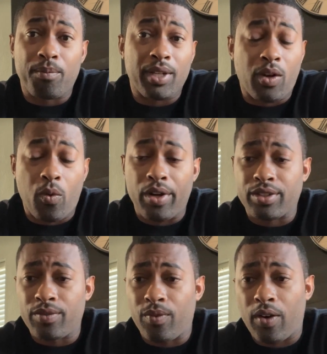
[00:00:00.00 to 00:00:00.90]
big
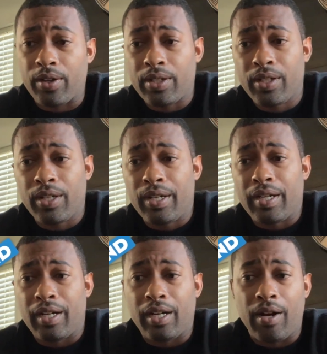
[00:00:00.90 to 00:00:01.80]
question mark.
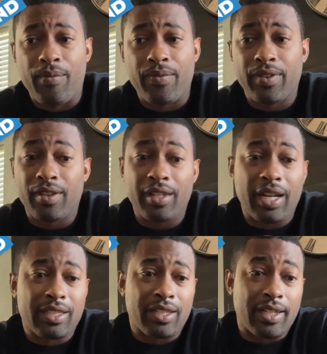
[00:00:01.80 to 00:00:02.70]
The
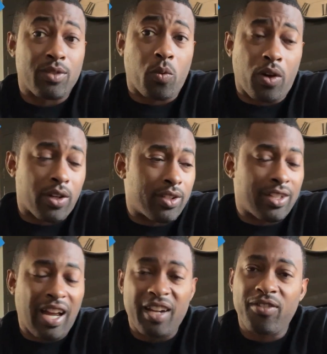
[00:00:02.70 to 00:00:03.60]
next thing is work. You
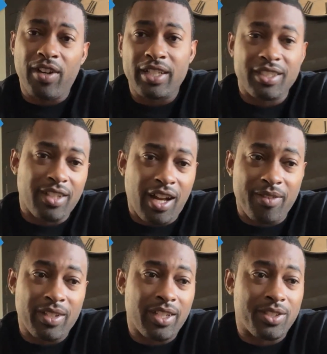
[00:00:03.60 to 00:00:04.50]
got to find a job,
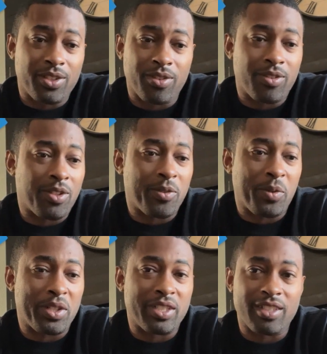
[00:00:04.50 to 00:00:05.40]
unless you're
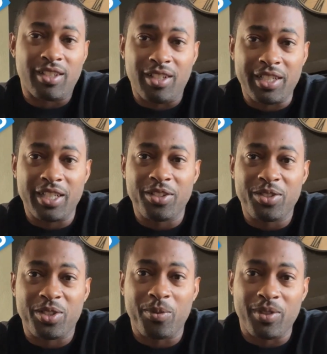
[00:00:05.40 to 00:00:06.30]
one of these lucky
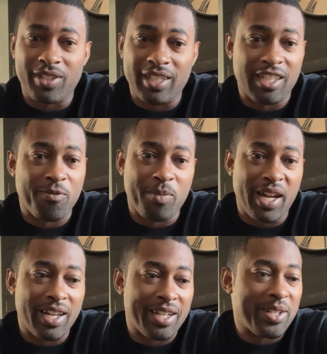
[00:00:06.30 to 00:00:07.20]
YouTubers that get
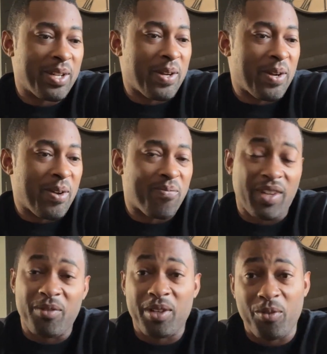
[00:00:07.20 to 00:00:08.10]
paid.
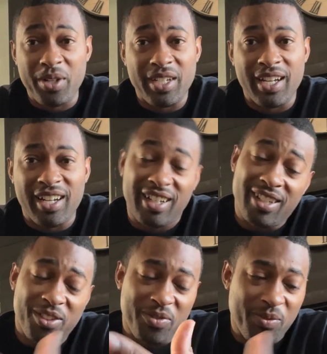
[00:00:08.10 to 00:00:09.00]
One day I
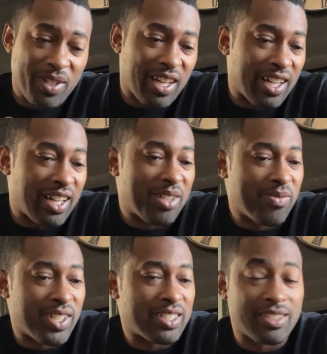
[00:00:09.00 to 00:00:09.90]
hope to be that guy,
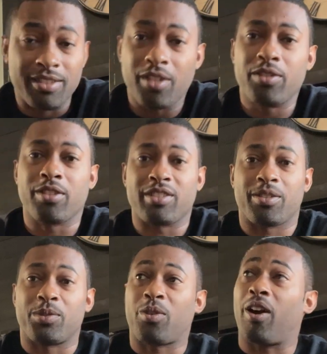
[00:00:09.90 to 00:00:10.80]
but you can
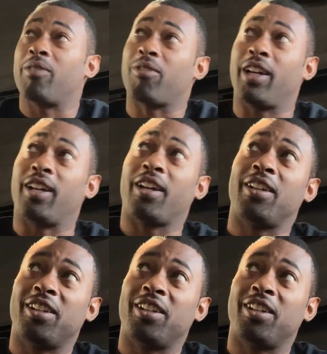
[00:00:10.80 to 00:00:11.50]
subscribe right here